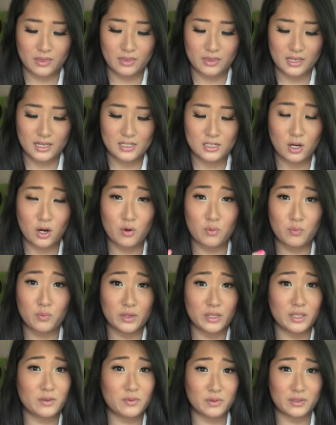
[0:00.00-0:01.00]
these are
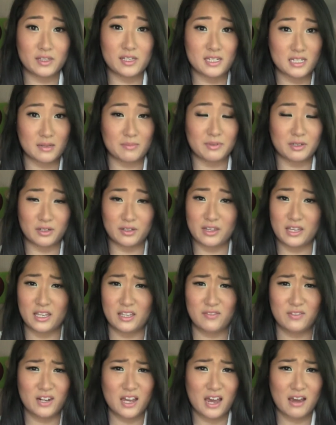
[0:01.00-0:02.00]
really, really similar. They
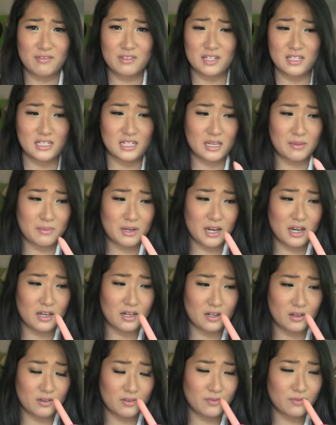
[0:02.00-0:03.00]
even have the same
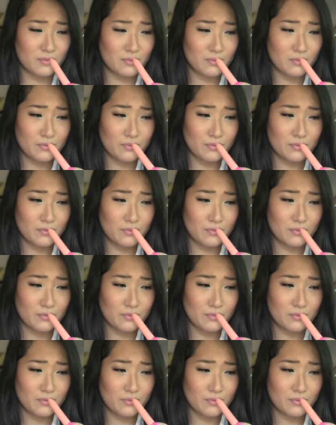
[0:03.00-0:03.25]
kind of